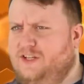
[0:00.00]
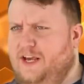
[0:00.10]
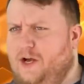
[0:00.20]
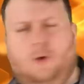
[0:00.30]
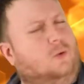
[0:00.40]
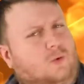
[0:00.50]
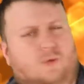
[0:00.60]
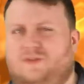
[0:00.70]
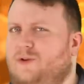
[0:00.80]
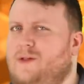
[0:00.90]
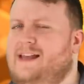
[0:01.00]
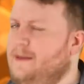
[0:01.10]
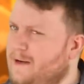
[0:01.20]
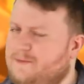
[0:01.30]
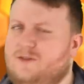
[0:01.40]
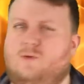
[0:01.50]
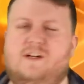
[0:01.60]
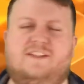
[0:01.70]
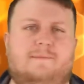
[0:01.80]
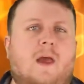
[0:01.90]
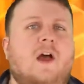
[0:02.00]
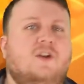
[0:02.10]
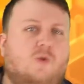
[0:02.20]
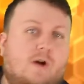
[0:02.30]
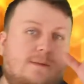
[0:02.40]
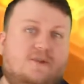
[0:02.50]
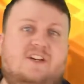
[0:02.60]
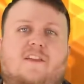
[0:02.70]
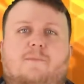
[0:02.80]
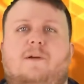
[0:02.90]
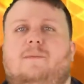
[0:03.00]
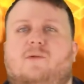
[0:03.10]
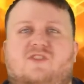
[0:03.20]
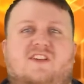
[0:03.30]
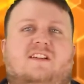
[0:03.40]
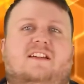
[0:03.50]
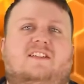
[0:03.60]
scale. Ooh, don't like it, makes me queasy. 20% of the people see at